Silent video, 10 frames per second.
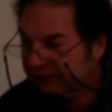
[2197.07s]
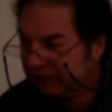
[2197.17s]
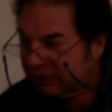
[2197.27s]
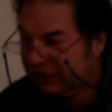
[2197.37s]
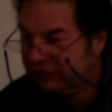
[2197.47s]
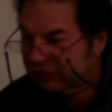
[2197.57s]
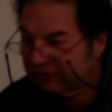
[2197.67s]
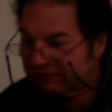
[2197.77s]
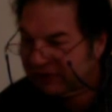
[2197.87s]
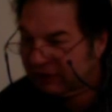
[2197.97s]
that you can
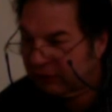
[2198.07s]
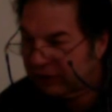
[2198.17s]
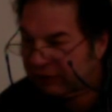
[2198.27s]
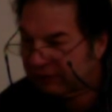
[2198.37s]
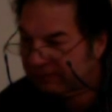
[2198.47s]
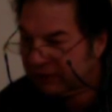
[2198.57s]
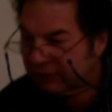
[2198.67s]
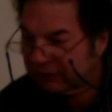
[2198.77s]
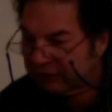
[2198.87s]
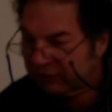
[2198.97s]
fiddle with. You can
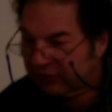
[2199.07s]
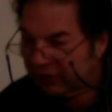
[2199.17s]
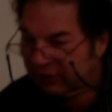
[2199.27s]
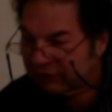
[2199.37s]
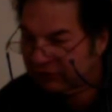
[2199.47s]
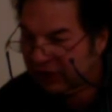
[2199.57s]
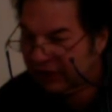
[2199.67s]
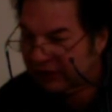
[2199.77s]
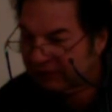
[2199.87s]
turn on underlining,